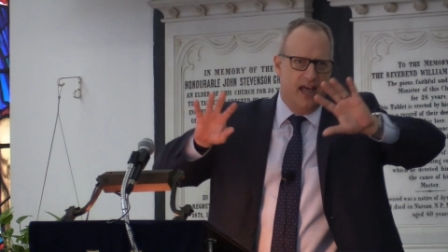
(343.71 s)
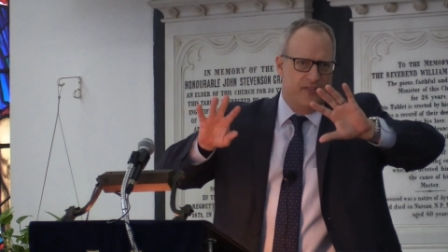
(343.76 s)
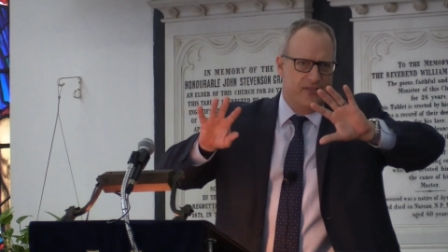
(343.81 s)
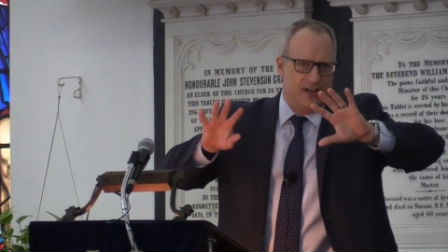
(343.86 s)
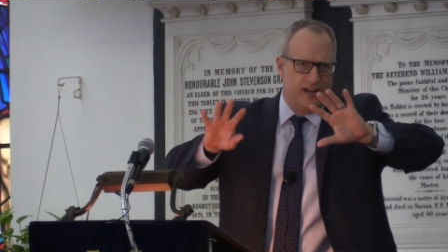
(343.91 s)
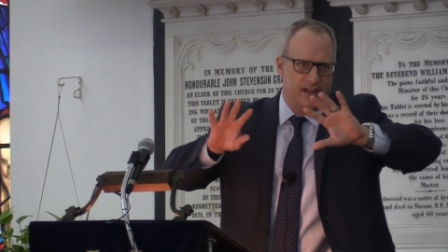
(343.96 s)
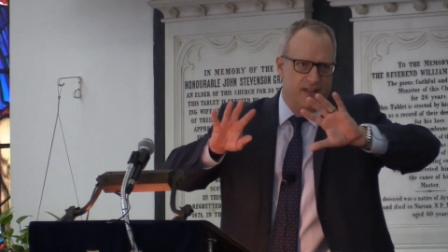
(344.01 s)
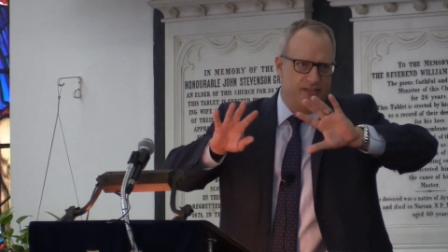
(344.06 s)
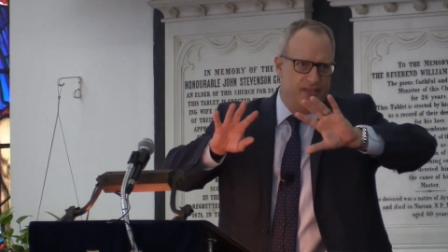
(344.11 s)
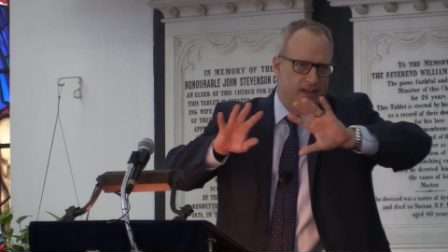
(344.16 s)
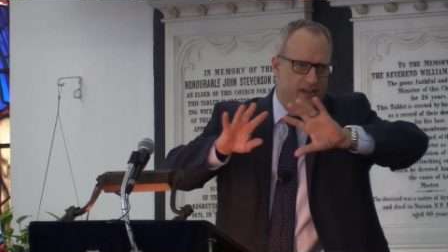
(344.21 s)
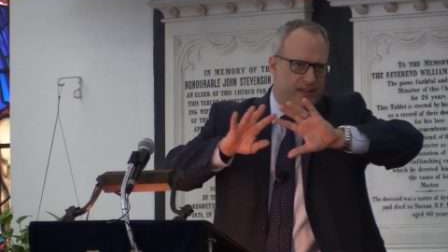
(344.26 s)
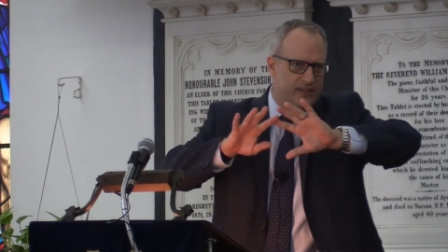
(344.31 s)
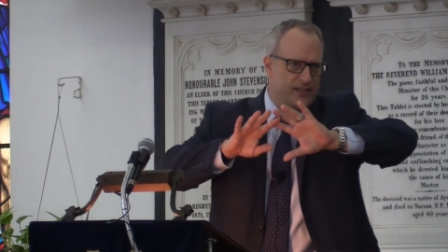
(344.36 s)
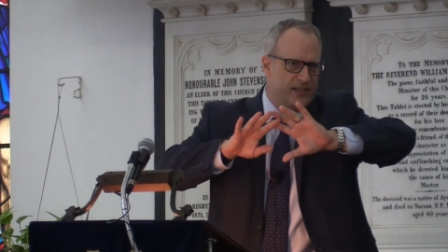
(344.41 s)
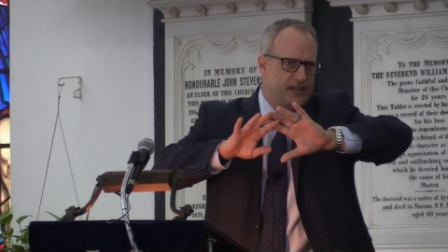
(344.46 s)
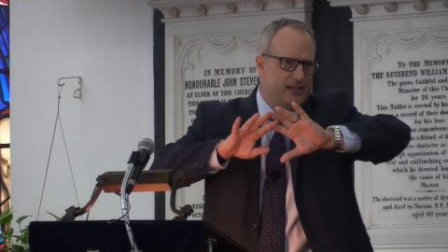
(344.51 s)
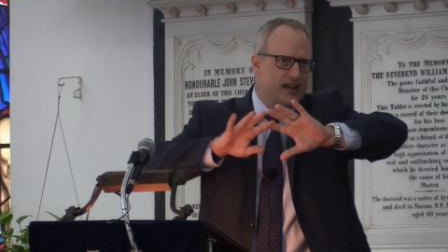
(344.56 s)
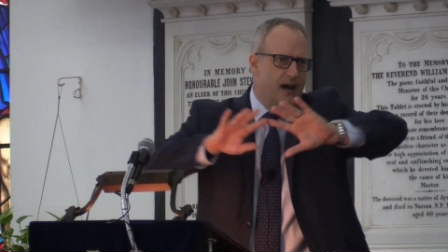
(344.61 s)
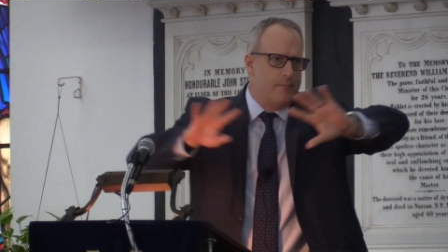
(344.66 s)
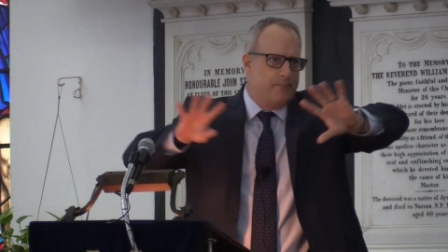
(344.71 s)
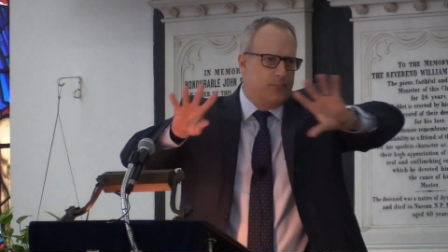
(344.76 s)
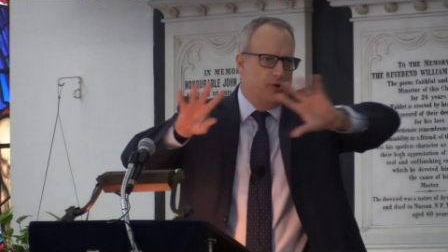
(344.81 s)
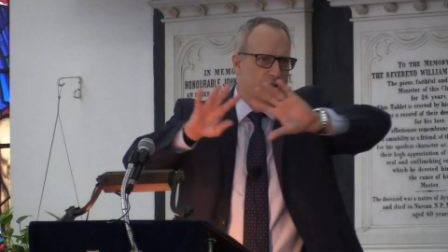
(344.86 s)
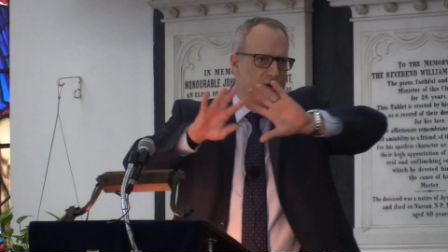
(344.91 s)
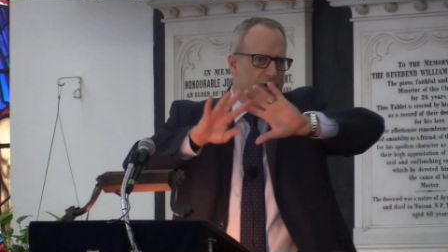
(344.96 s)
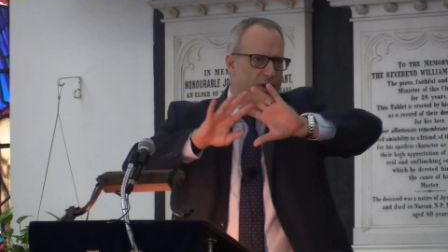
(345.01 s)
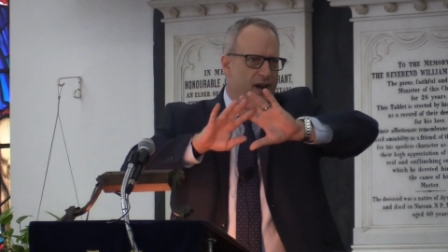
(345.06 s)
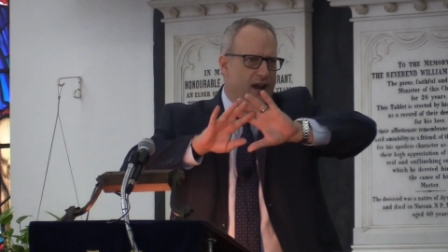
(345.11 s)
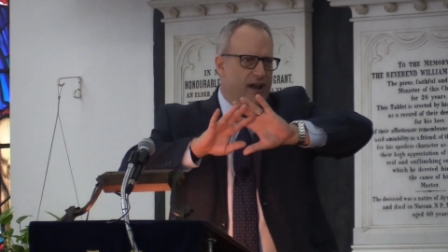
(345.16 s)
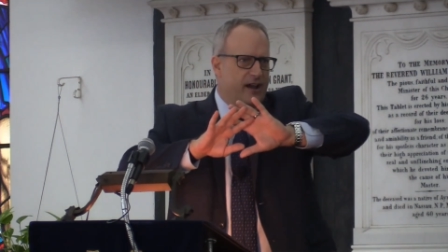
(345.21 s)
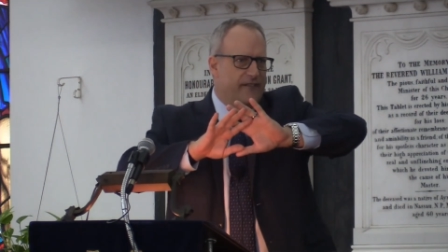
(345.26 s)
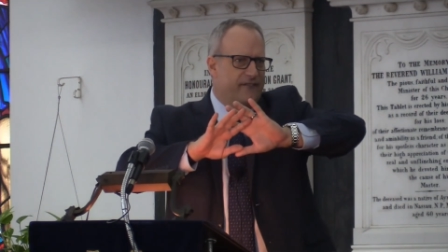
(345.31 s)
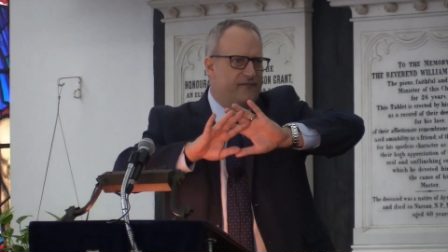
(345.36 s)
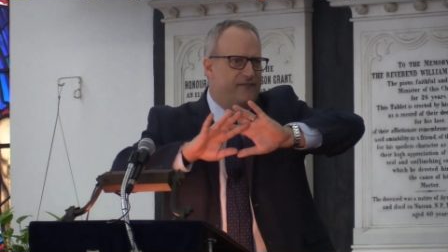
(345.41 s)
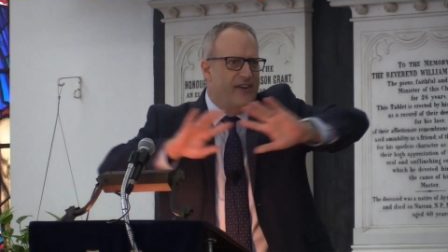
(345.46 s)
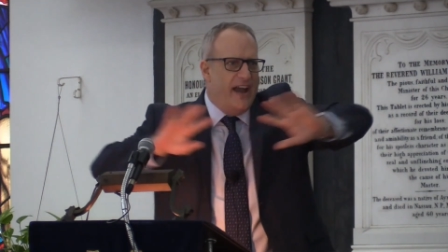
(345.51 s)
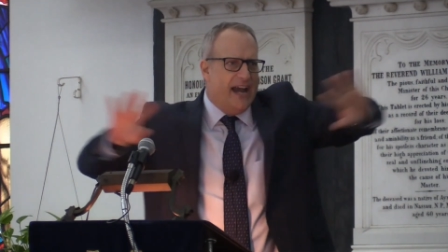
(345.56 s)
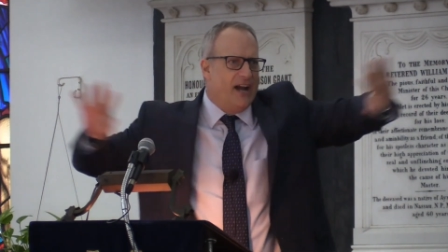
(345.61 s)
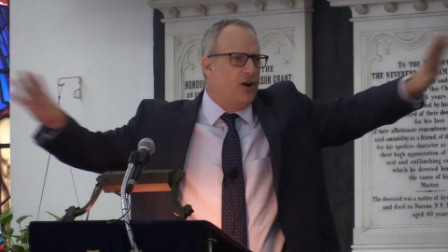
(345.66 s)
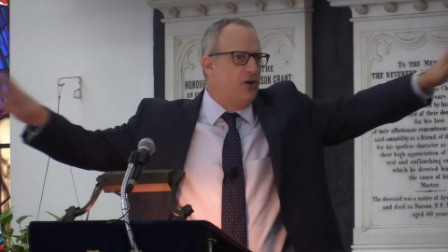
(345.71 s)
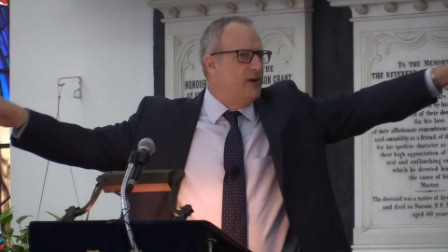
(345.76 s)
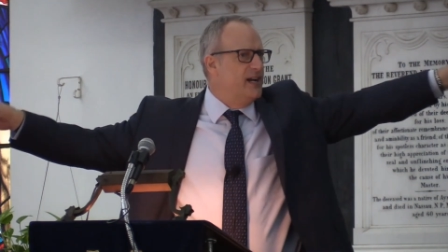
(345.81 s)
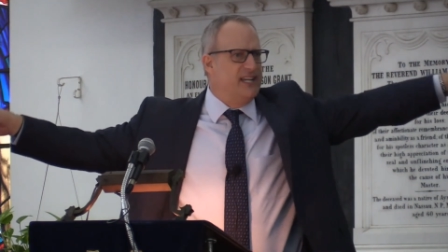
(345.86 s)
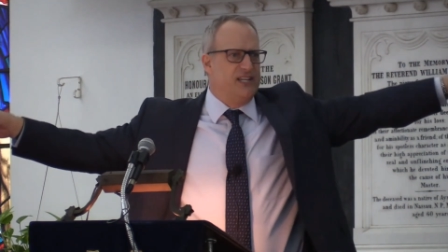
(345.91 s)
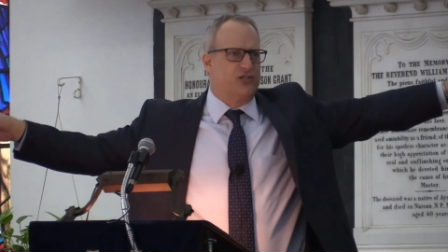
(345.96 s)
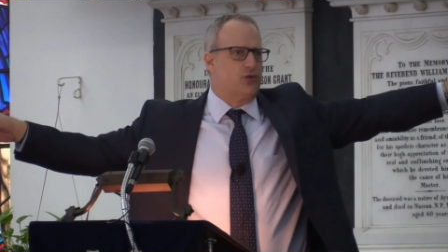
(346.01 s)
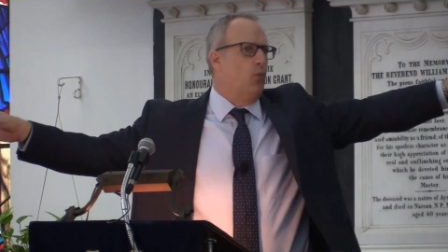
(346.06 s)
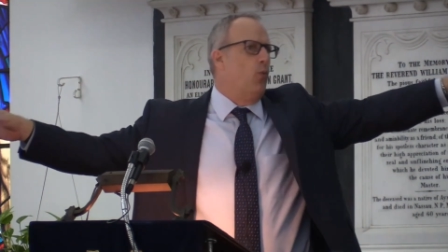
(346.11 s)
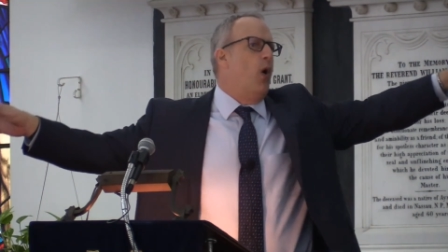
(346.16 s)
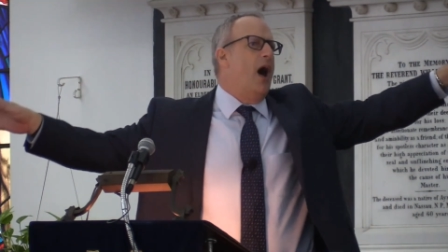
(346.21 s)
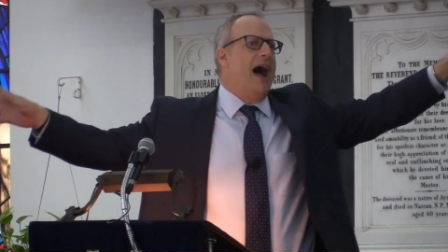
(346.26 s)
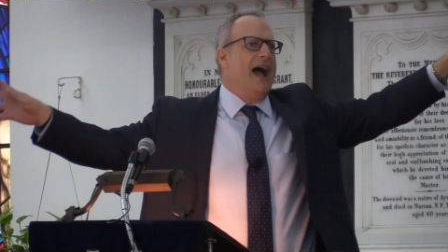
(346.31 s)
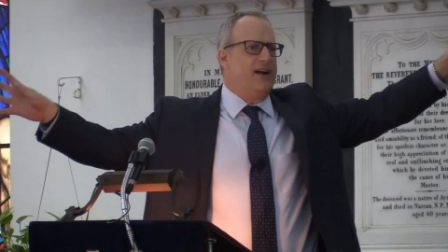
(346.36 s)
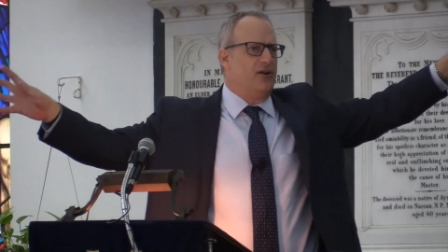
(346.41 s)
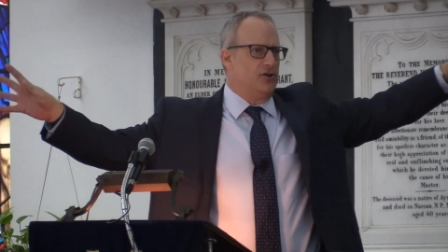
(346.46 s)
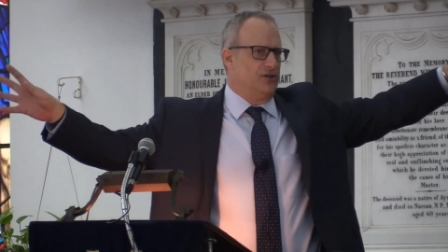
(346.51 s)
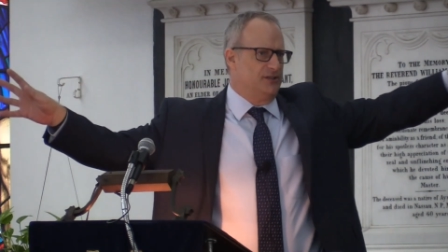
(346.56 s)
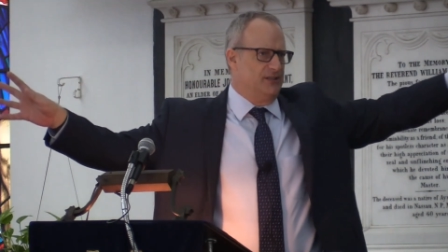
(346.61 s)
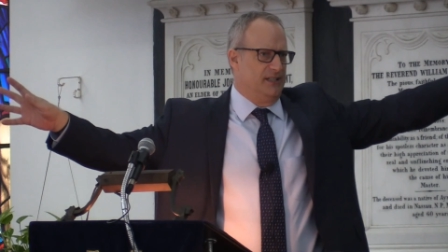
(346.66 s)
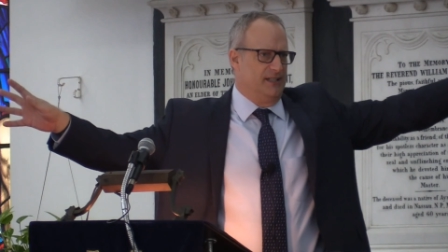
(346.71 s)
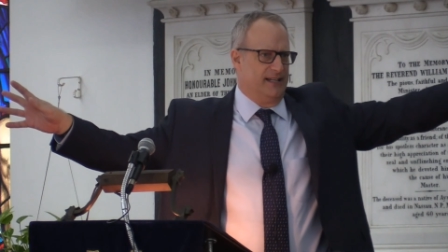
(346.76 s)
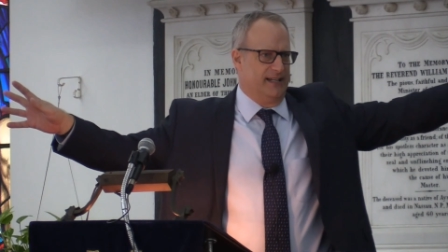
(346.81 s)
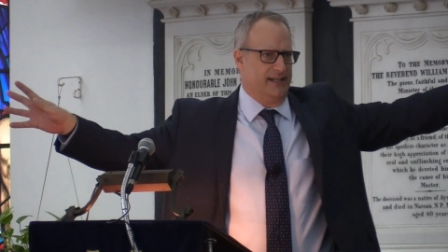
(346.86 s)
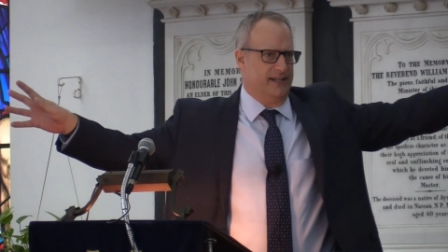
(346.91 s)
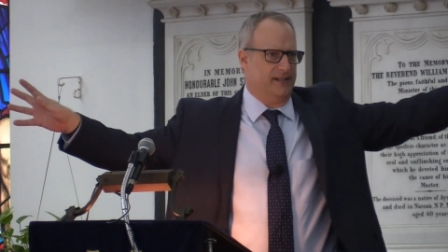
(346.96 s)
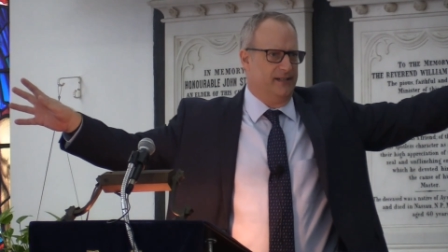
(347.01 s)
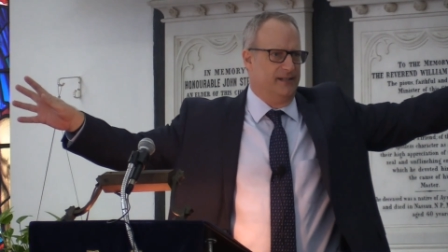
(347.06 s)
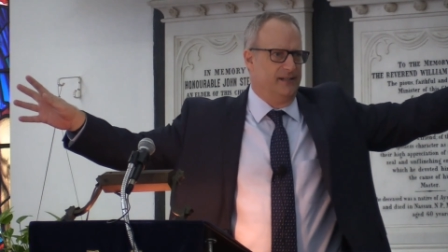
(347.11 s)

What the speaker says: the number varies wildly.